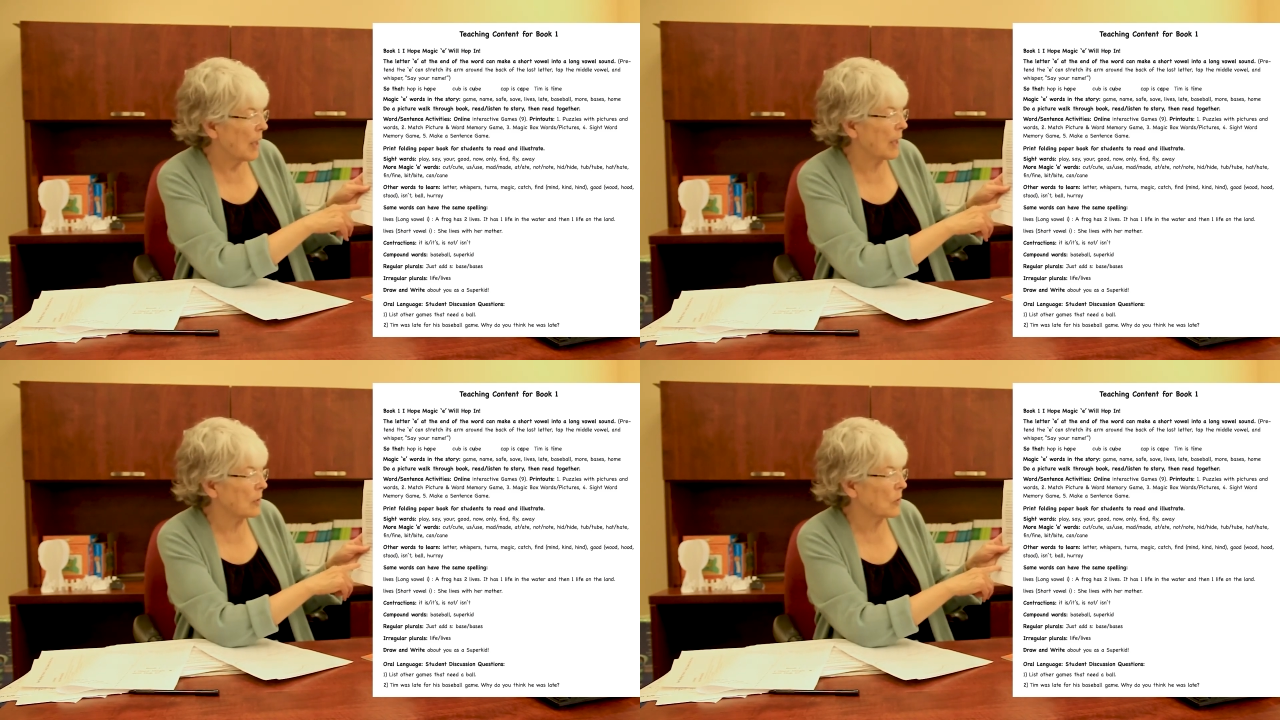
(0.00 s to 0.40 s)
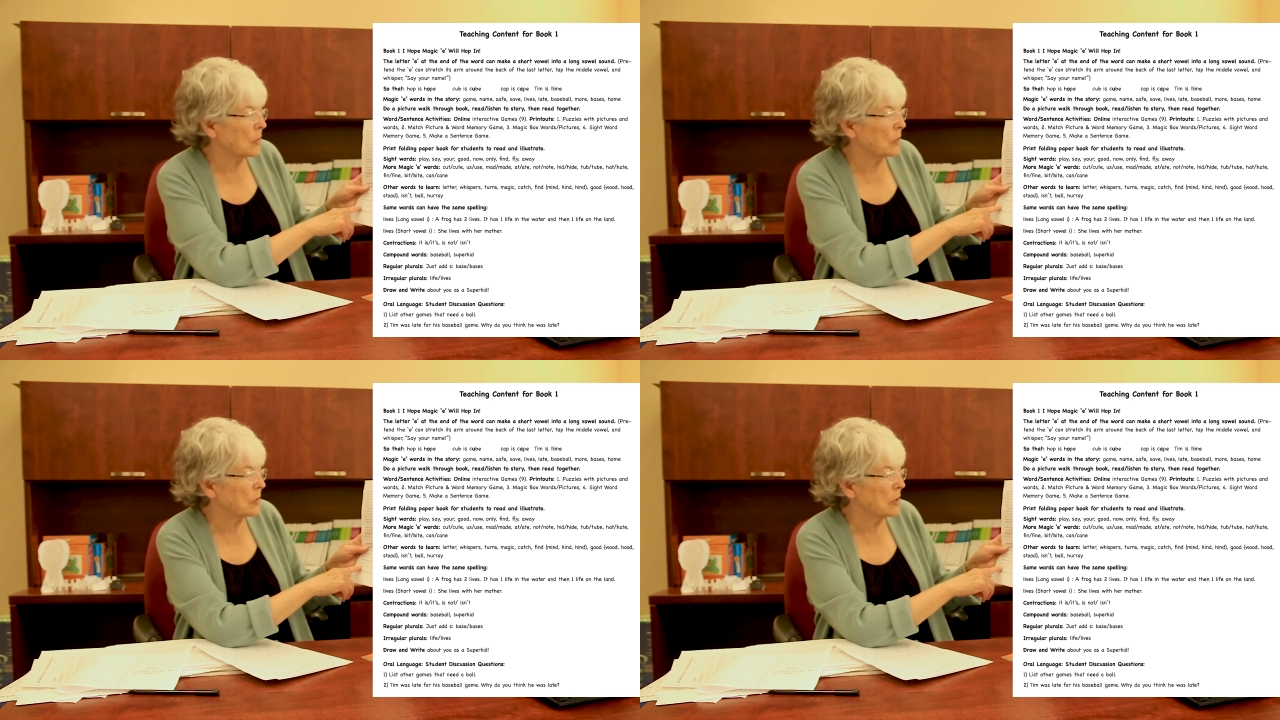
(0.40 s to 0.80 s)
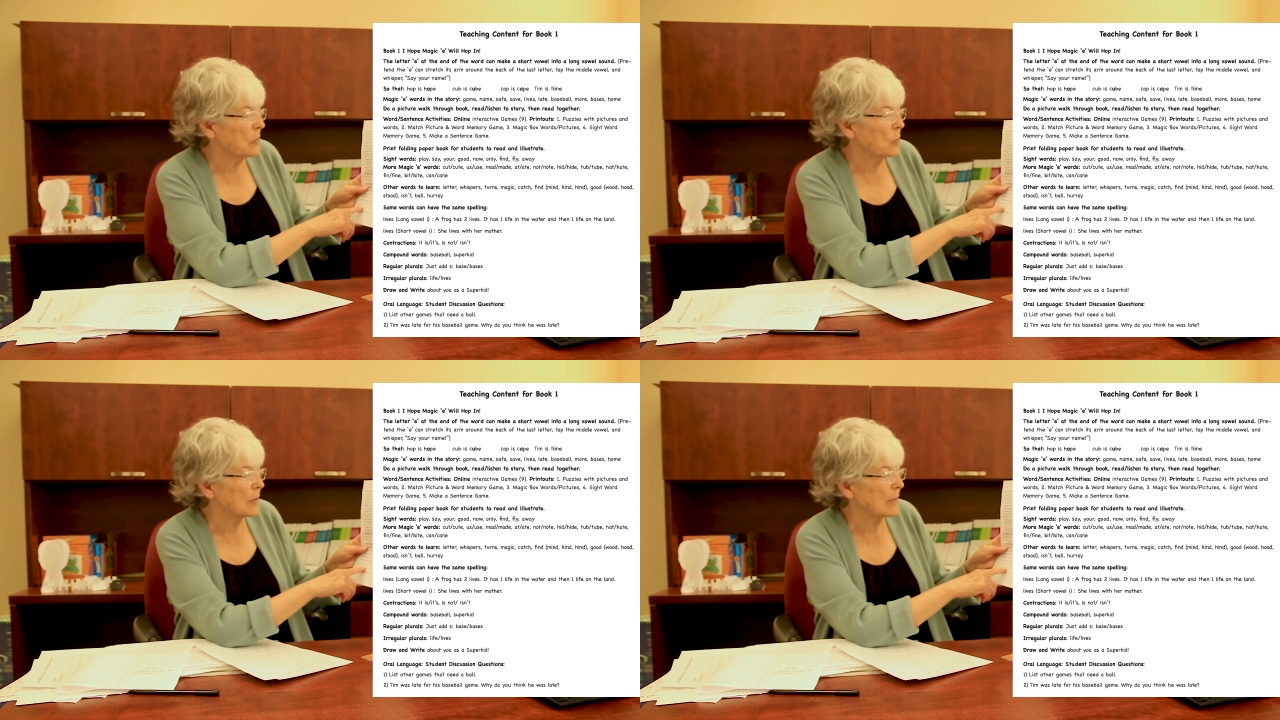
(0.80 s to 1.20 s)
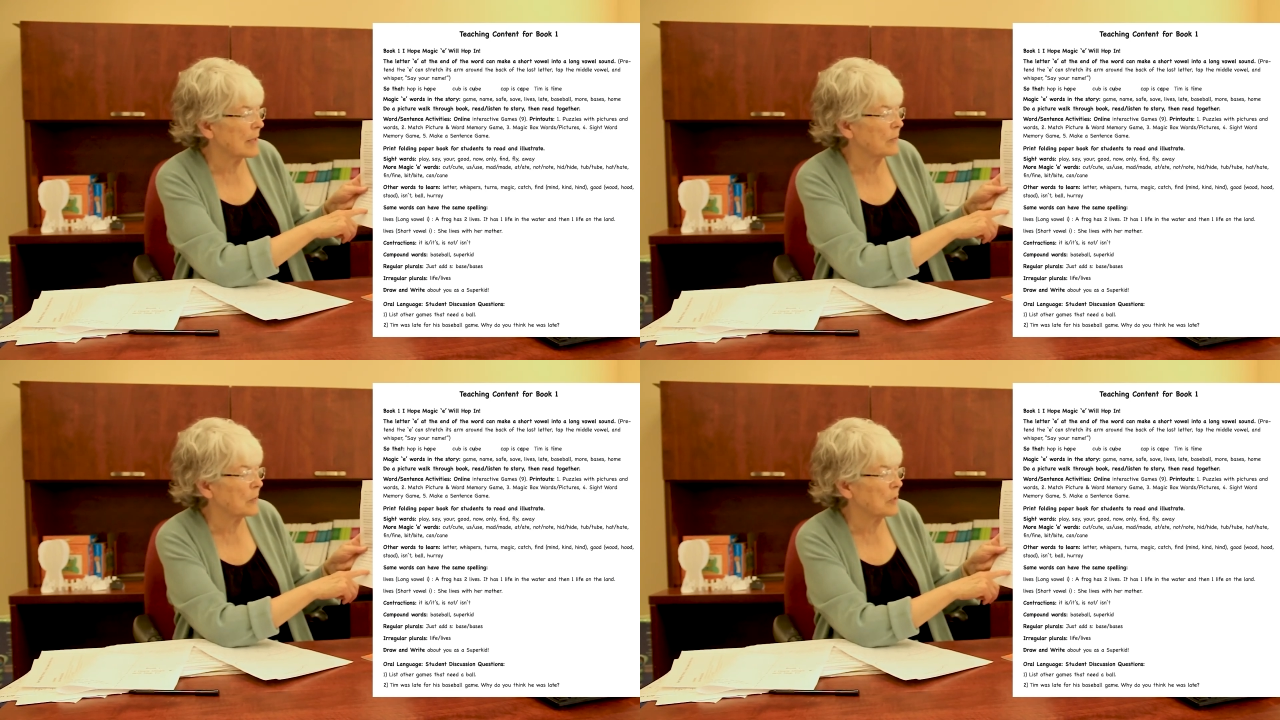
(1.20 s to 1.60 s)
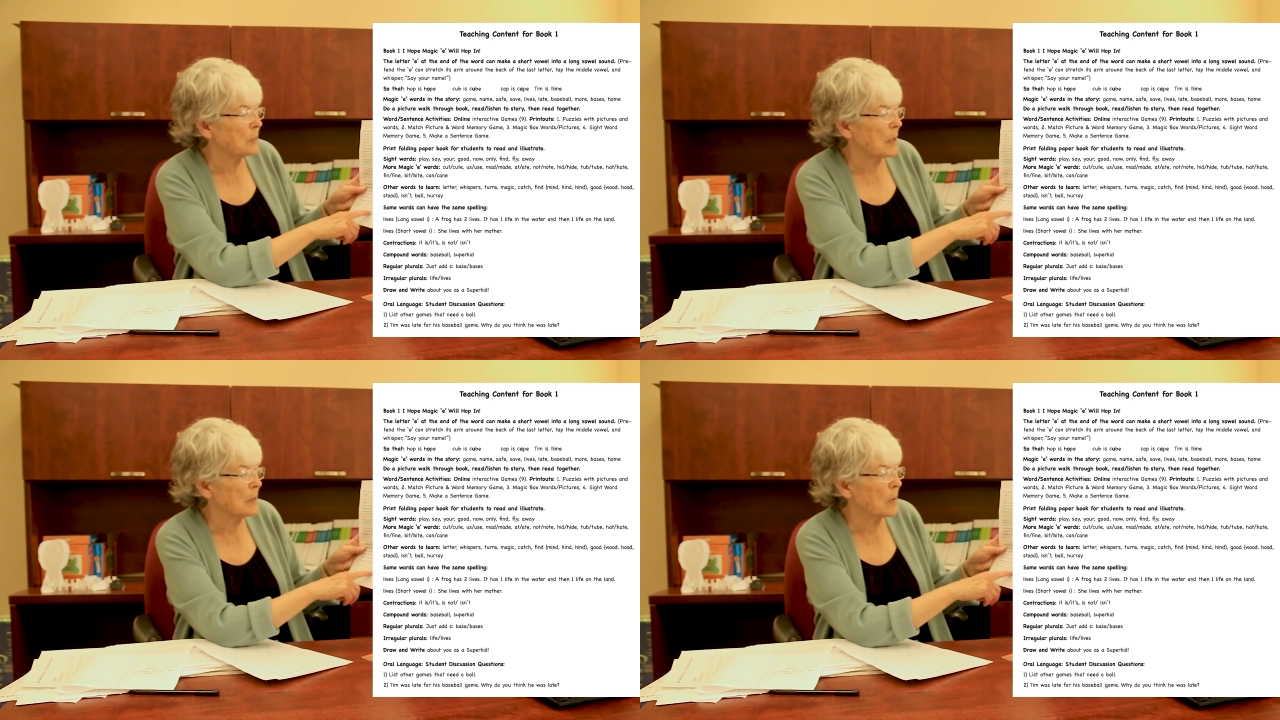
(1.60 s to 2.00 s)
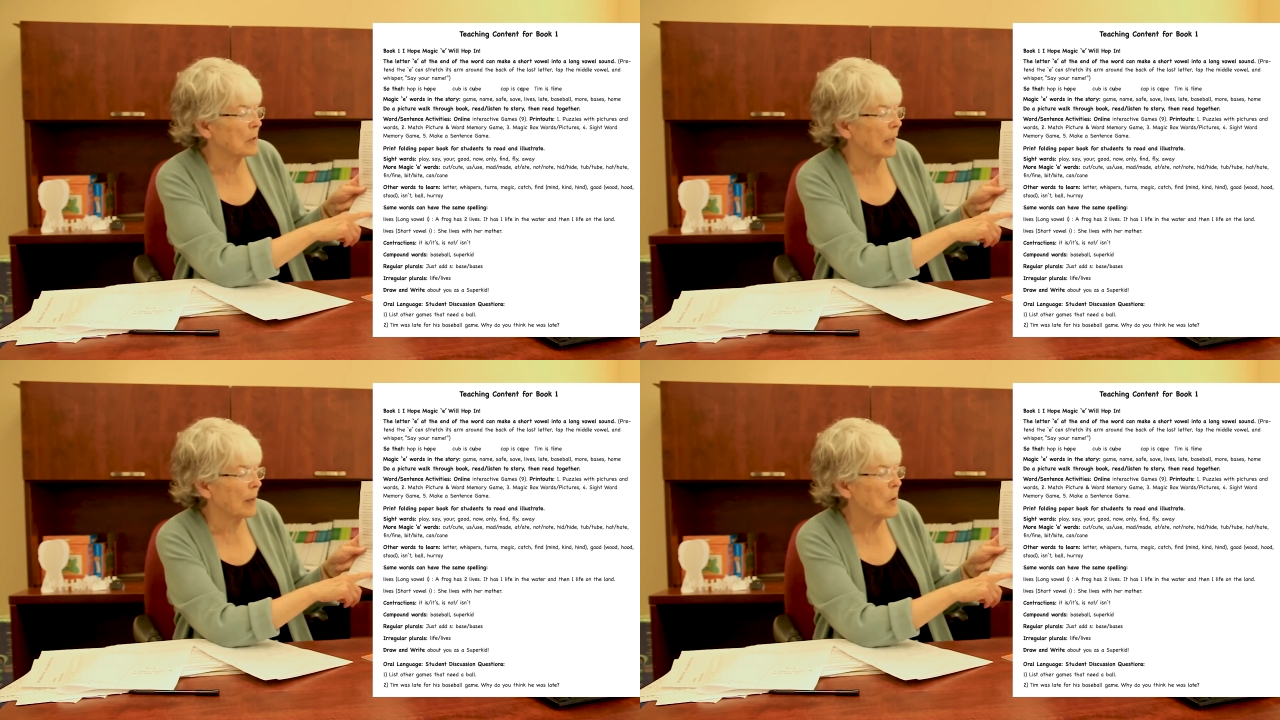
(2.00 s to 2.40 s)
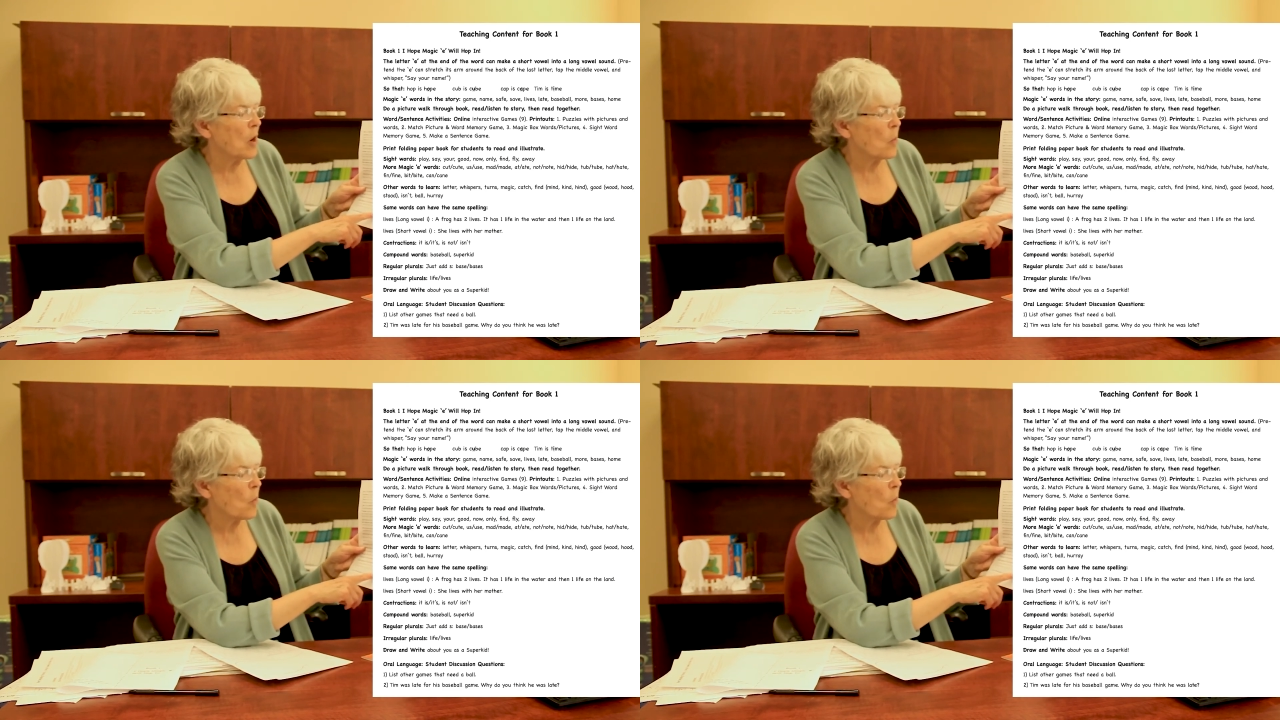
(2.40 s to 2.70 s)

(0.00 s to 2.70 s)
And also, Tim was late for his baseball game.